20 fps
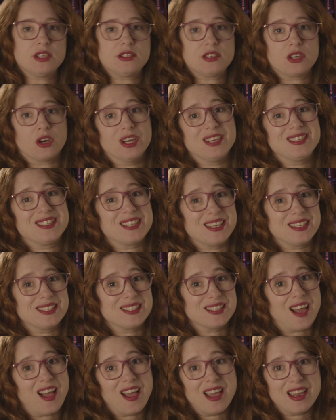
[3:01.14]
series is
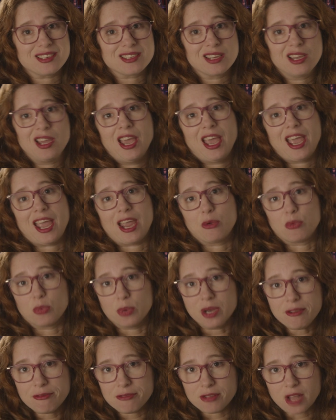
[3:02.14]
not a
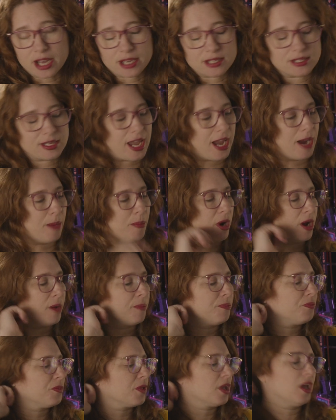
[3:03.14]
reflex
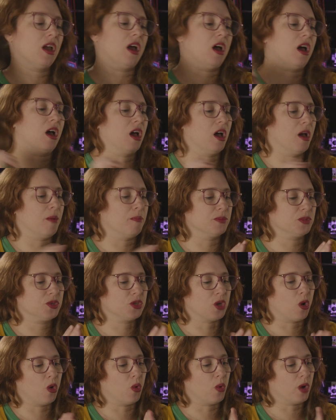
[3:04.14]
camera,
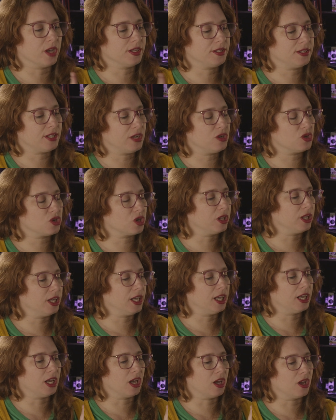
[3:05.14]
so
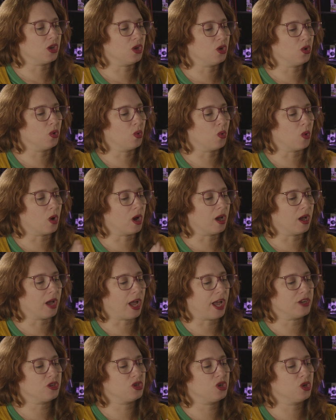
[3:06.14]
essentially you,
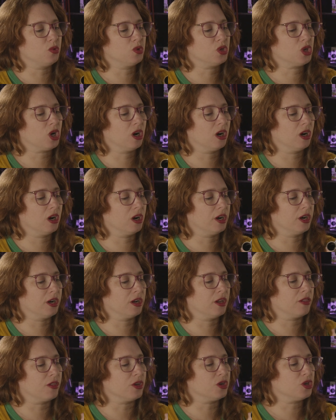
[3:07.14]
as you
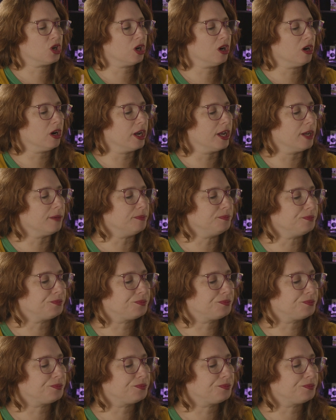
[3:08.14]
turn the turret